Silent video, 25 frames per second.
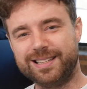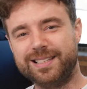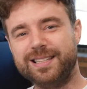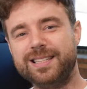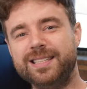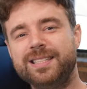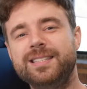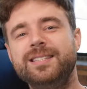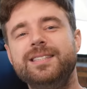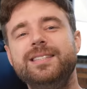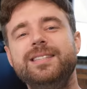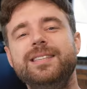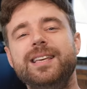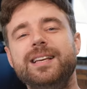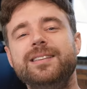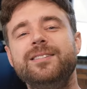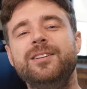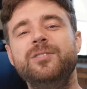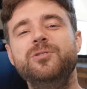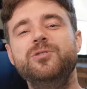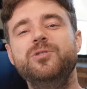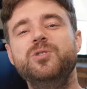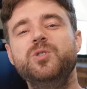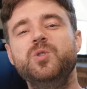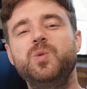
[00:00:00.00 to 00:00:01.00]

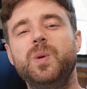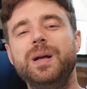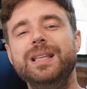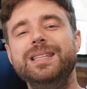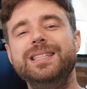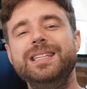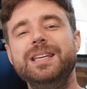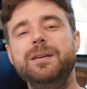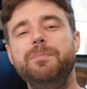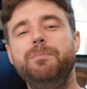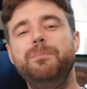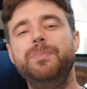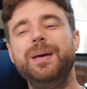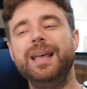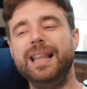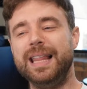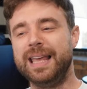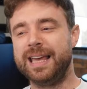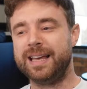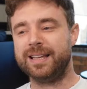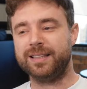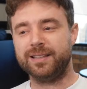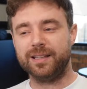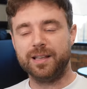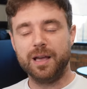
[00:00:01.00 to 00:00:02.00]
620
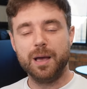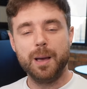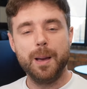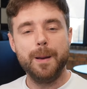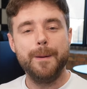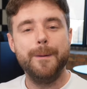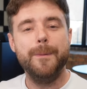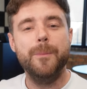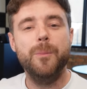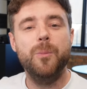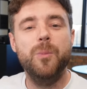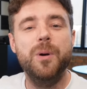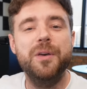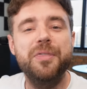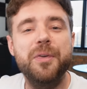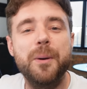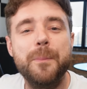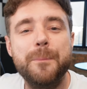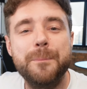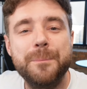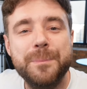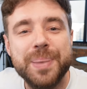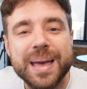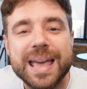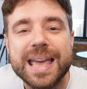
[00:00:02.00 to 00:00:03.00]
billion with a
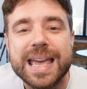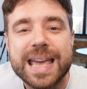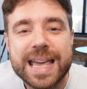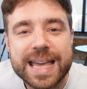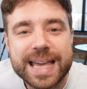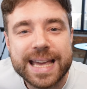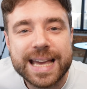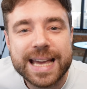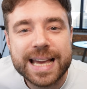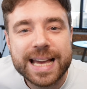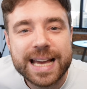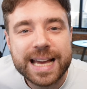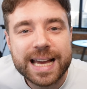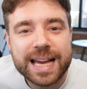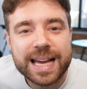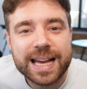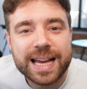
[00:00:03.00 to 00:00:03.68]
B.